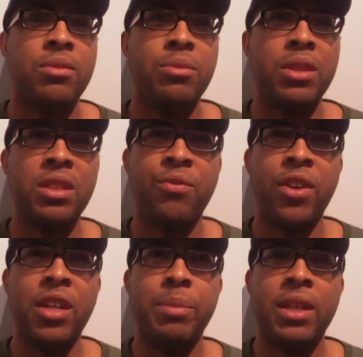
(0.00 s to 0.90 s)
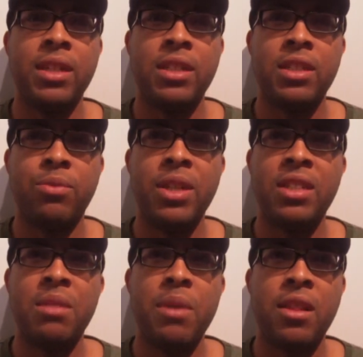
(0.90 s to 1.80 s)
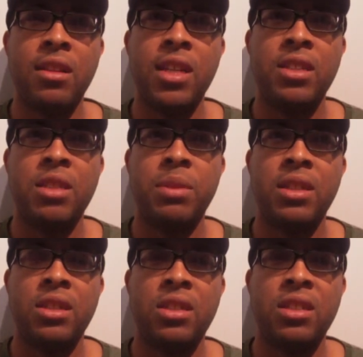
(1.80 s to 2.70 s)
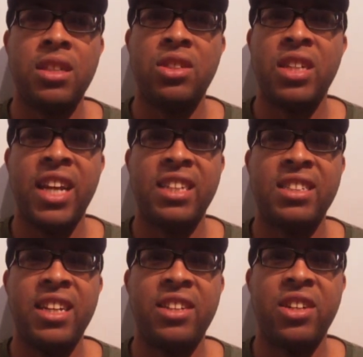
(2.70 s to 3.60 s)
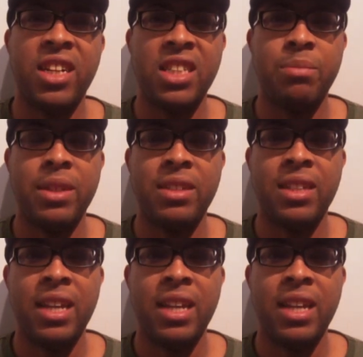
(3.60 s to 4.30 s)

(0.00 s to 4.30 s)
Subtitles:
Which is funny because the reason the mother leaves is because she says she can't stand her husband.